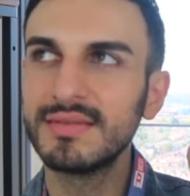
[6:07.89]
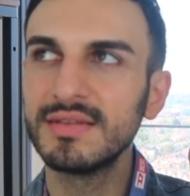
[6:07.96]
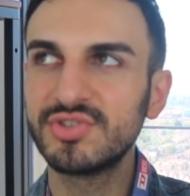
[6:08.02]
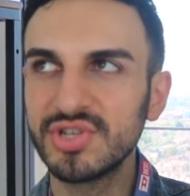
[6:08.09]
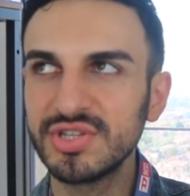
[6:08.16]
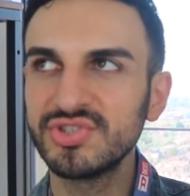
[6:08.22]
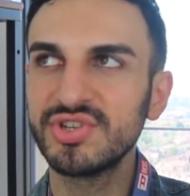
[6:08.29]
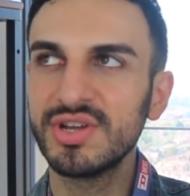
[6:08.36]
The
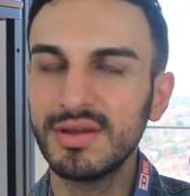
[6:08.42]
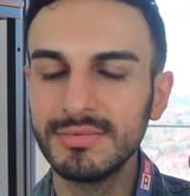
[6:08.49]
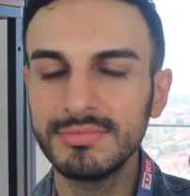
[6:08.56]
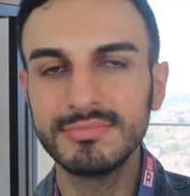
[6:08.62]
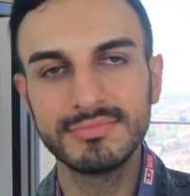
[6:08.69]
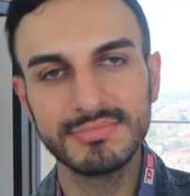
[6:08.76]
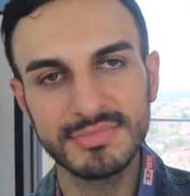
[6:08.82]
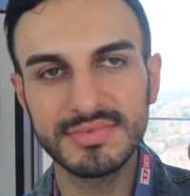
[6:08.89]
ginger
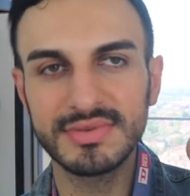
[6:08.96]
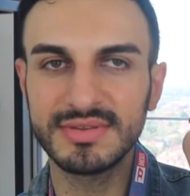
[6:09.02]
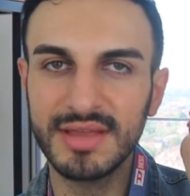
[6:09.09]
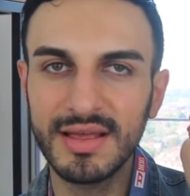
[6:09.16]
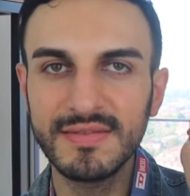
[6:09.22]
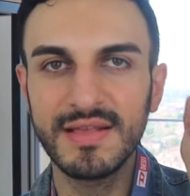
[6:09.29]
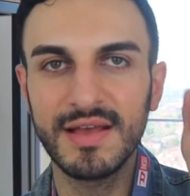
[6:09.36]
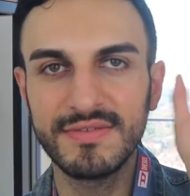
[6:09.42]

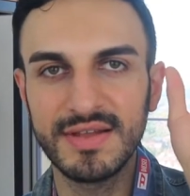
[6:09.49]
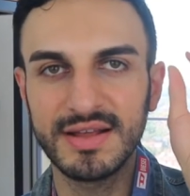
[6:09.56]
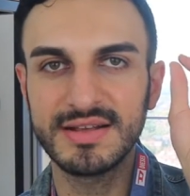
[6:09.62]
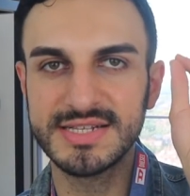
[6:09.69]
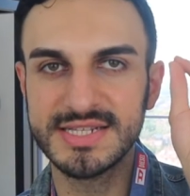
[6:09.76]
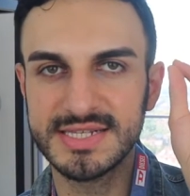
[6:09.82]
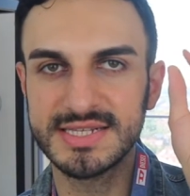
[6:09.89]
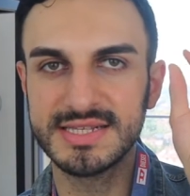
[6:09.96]
does have like
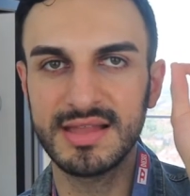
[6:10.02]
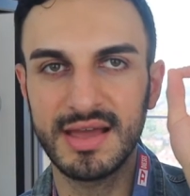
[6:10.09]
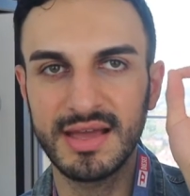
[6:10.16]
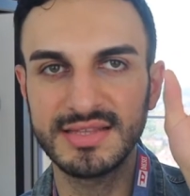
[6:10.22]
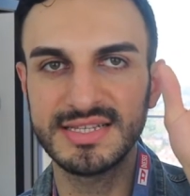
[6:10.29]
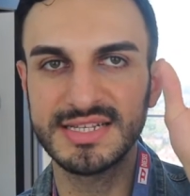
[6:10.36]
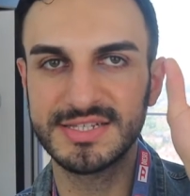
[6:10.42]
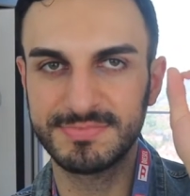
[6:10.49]
a
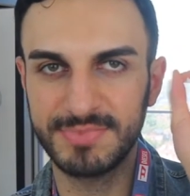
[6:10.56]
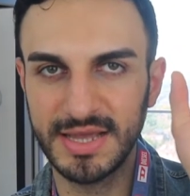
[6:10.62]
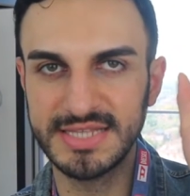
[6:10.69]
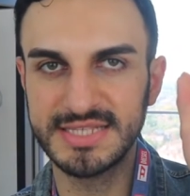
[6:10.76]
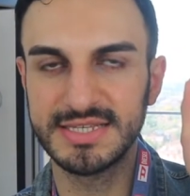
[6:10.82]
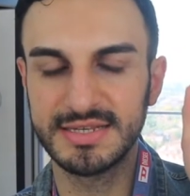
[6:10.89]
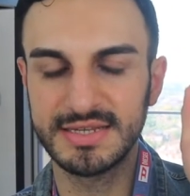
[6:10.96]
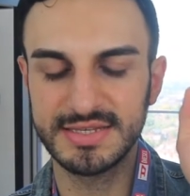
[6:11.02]
slight
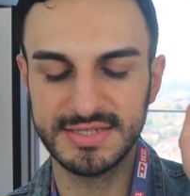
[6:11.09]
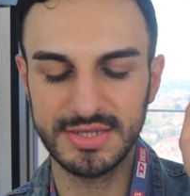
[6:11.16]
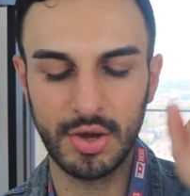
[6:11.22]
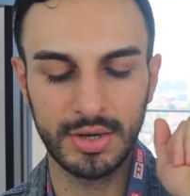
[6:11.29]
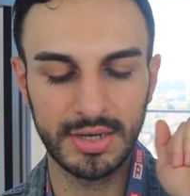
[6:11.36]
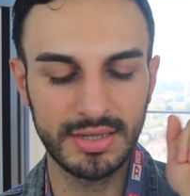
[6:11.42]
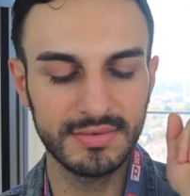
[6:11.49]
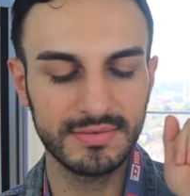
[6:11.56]
spiciness
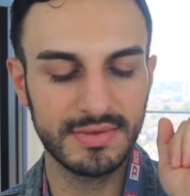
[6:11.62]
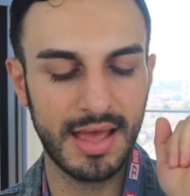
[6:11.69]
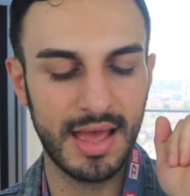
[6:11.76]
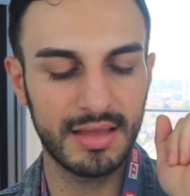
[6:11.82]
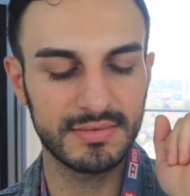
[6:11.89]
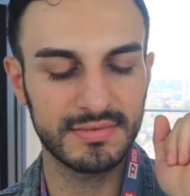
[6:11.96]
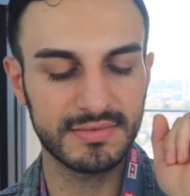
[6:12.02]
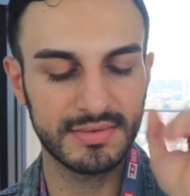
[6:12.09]
on it,
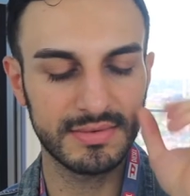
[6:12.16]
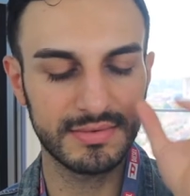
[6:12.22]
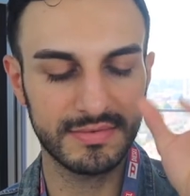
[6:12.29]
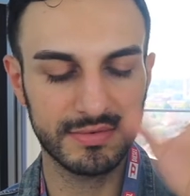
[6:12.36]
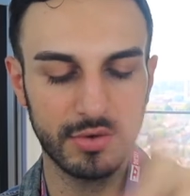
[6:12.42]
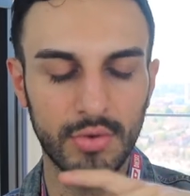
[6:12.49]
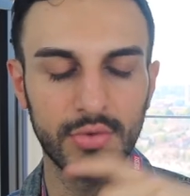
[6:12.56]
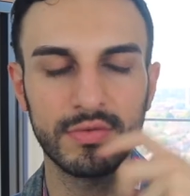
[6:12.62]
and
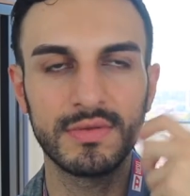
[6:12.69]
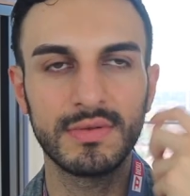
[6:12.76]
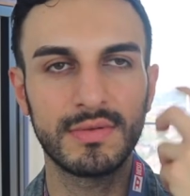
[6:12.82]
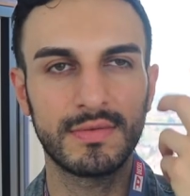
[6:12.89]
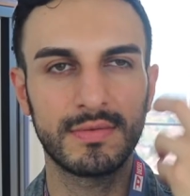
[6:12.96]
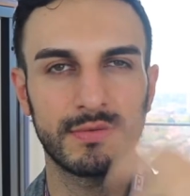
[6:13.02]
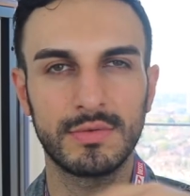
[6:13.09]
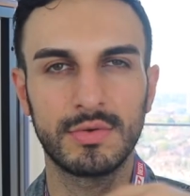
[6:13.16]
it's also
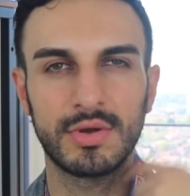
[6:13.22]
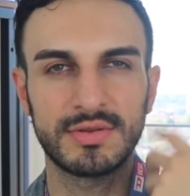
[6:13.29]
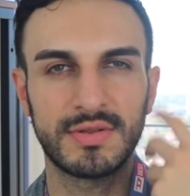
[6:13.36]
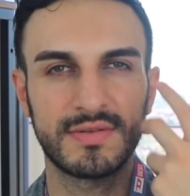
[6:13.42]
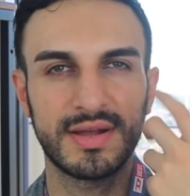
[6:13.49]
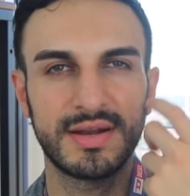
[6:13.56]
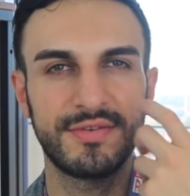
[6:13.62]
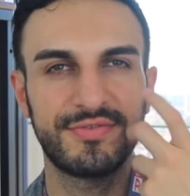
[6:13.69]
got
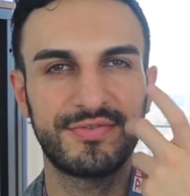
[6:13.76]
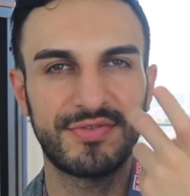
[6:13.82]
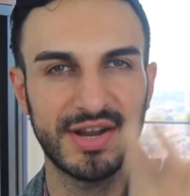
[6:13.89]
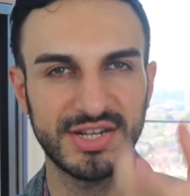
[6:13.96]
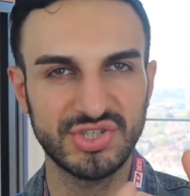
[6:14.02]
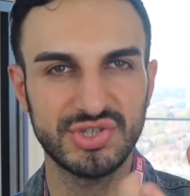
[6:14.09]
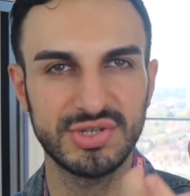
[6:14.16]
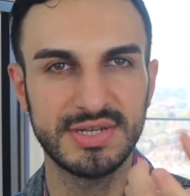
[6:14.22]
this kind of
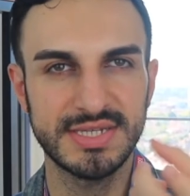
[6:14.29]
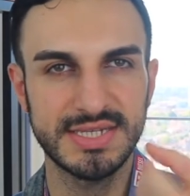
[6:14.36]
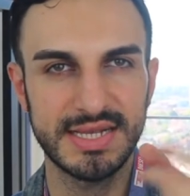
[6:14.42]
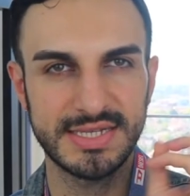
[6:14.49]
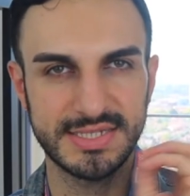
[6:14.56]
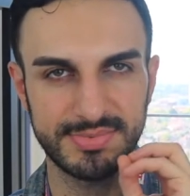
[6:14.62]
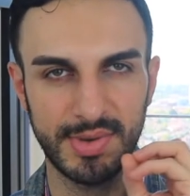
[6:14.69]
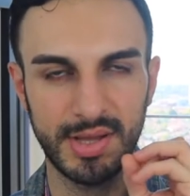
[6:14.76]
freshness
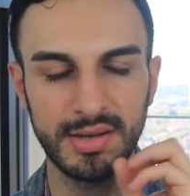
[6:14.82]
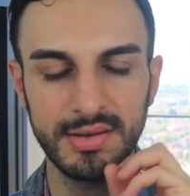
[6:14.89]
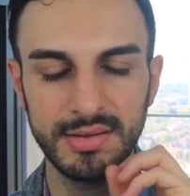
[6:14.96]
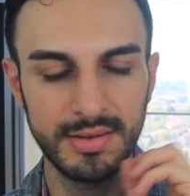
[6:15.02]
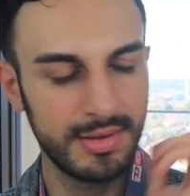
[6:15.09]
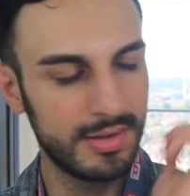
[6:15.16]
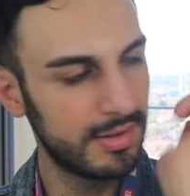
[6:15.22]
as well.